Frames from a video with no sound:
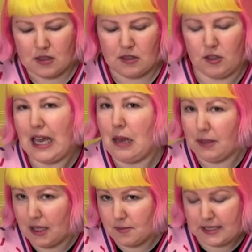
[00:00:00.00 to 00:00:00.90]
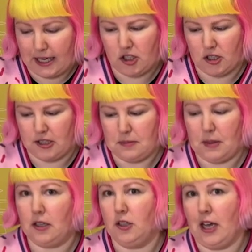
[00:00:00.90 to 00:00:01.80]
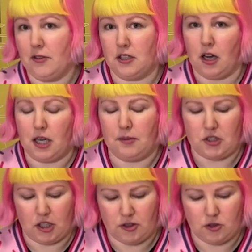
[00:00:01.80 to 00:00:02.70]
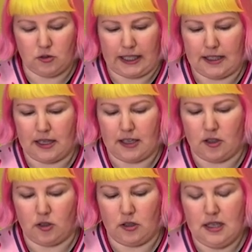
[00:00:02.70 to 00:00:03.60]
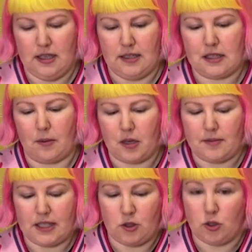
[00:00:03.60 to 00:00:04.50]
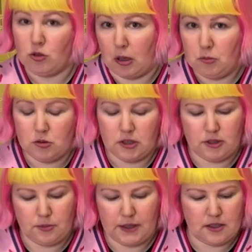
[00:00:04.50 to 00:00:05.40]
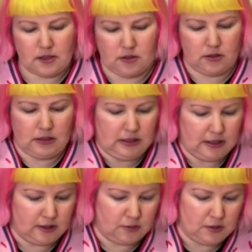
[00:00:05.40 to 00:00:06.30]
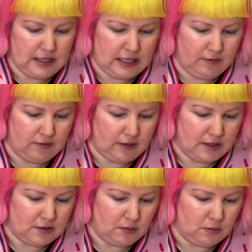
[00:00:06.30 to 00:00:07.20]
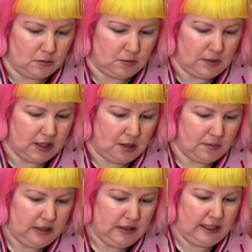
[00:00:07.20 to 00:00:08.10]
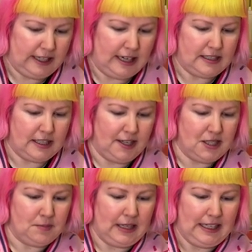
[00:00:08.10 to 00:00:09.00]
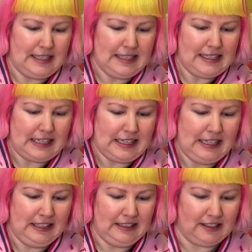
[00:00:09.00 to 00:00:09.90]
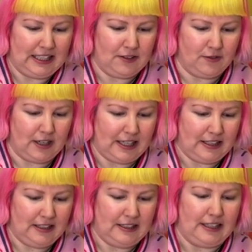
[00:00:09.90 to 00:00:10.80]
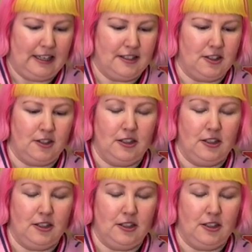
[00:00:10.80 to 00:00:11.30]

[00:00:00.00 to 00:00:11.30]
can pick up sections, but you have to kind of be gentle. Like sometimes they do crumble a little bit. So I don't know, we'll see if this one will pick up. Okay, it does, but I can see like So